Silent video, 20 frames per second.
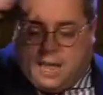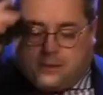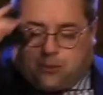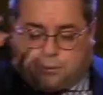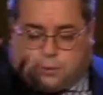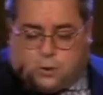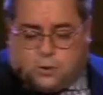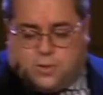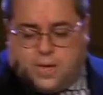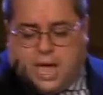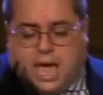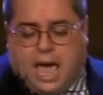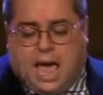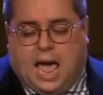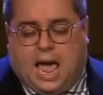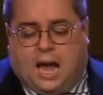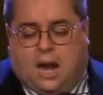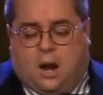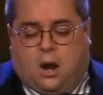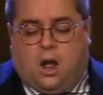through the
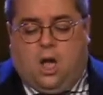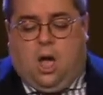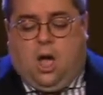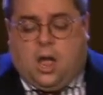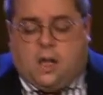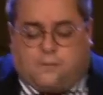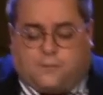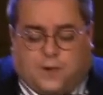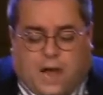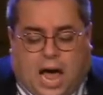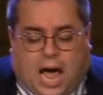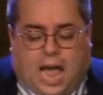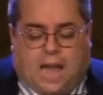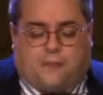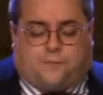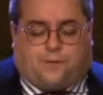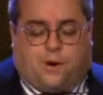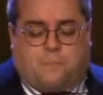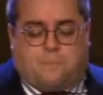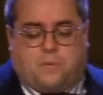air and flying
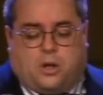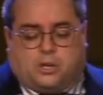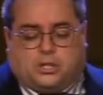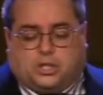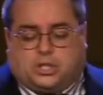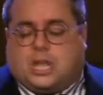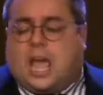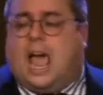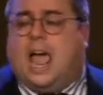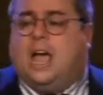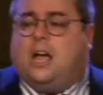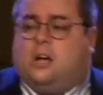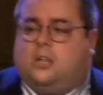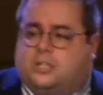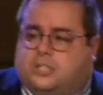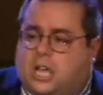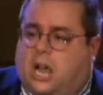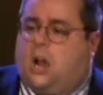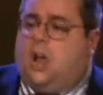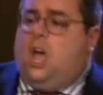from their scales.
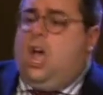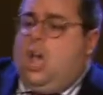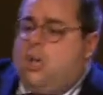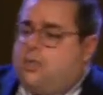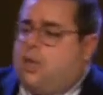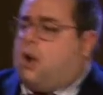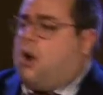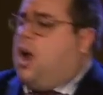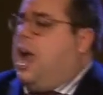There, there are